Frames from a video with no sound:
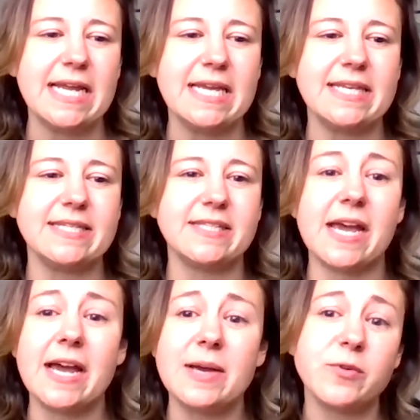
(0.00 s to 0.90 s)
is
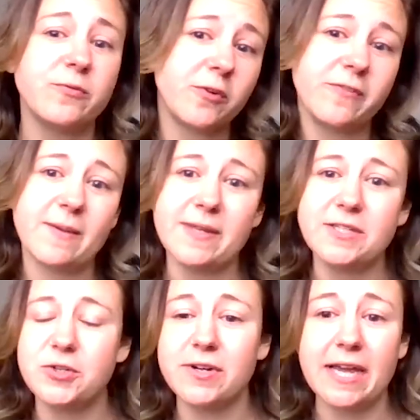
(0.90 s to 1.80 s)
for
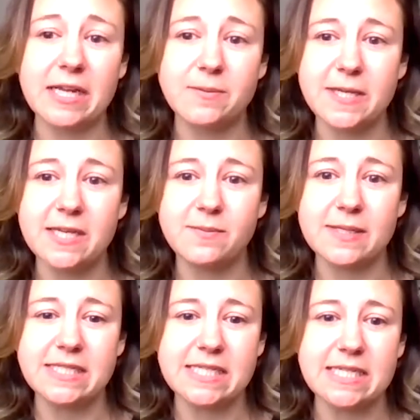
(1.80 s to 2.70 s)
families who are getting
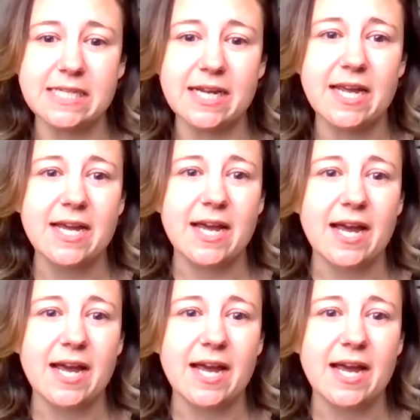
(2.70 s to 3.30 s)
PEBT